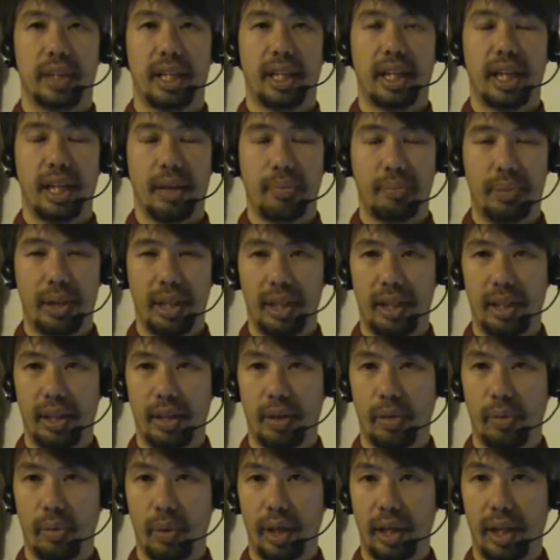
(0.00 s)
they can be
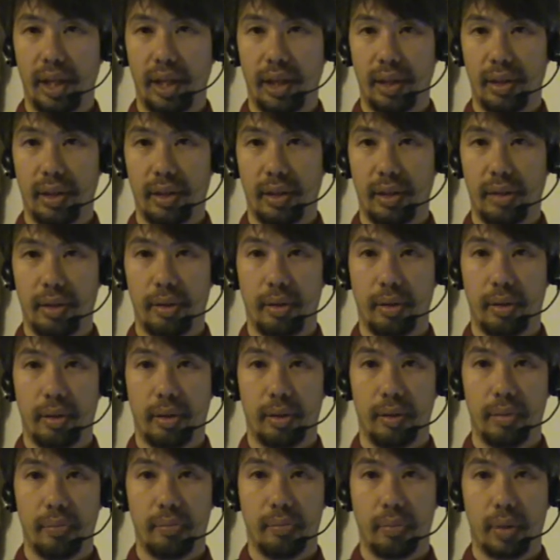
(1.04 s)
in a way uh,
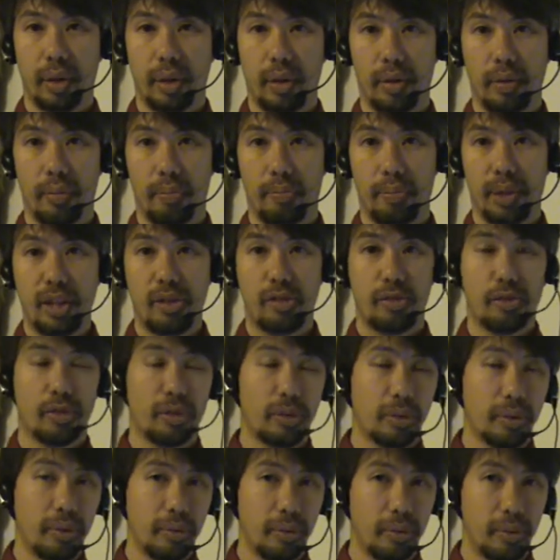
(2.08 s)
uh,
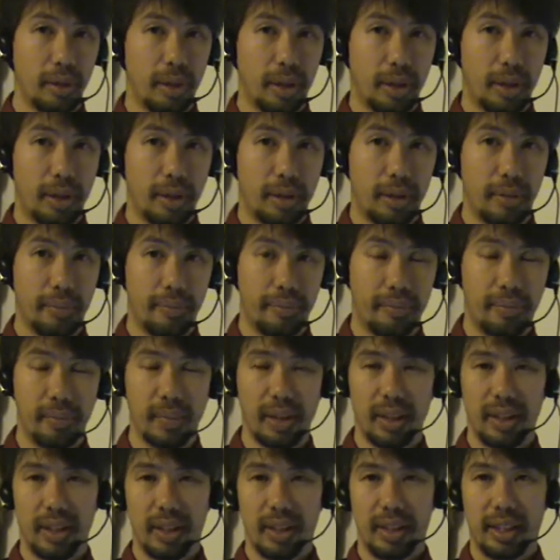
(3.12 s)
peaceful. Uh,
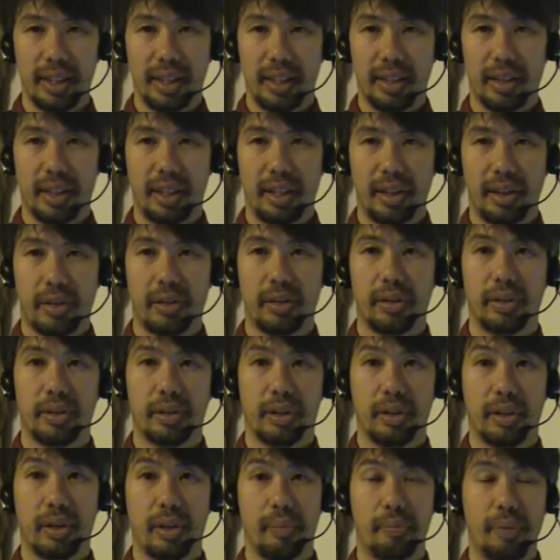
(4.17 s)
and then there are
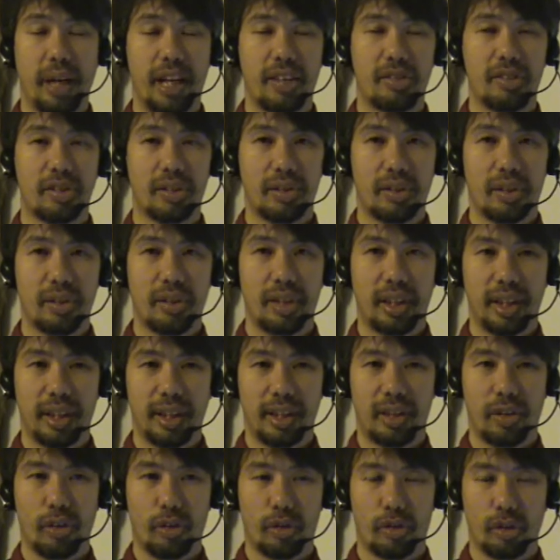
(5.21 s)
an ambassador. They
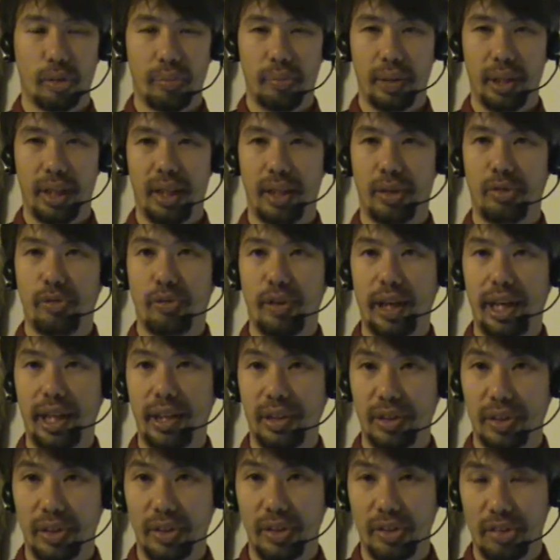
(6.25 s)
can also be
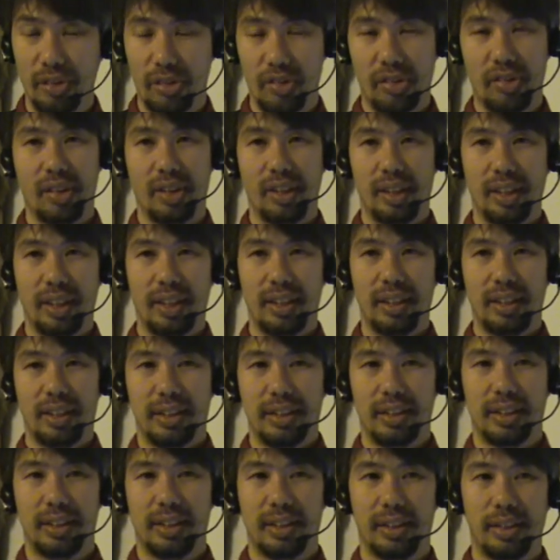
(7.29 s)
invaders
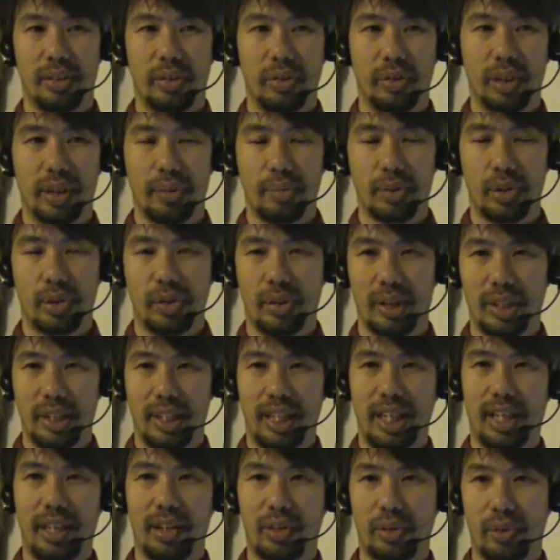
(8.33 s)
who come to
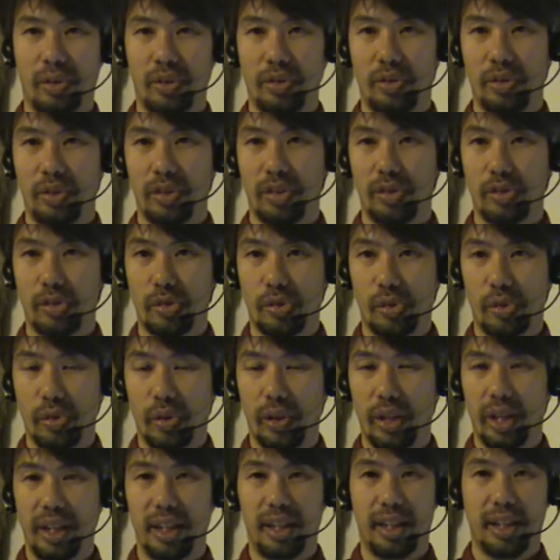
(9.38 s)
attack or to
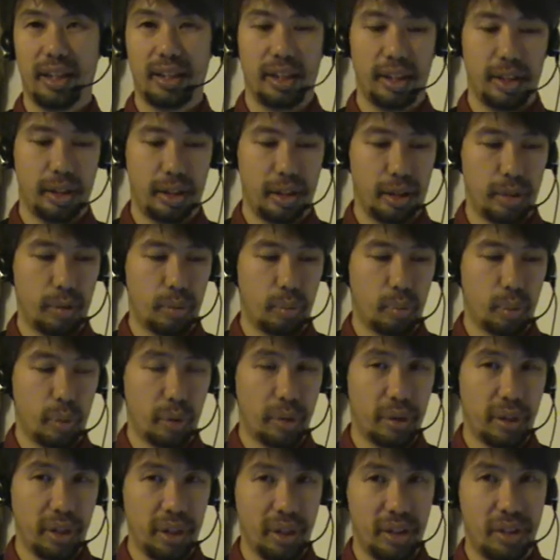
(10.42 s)
destroy. Then there are
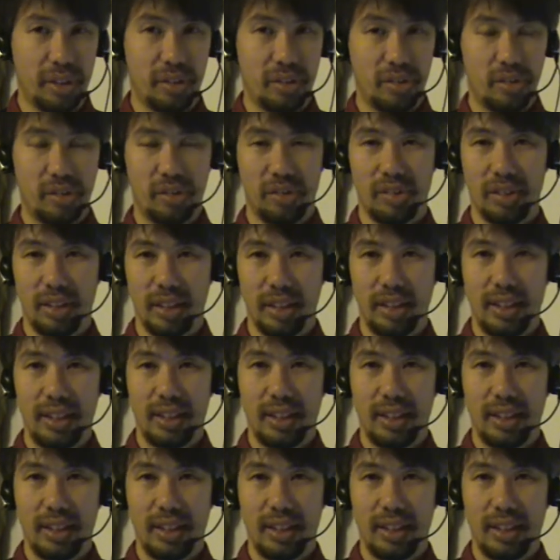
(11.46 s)
warriors.